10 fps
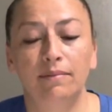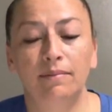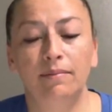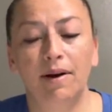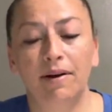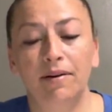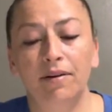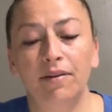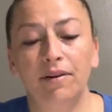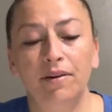Monitor
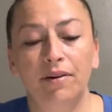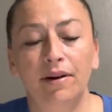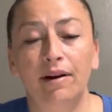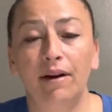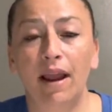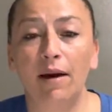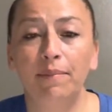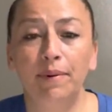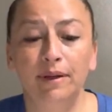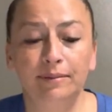their urinary
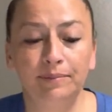output,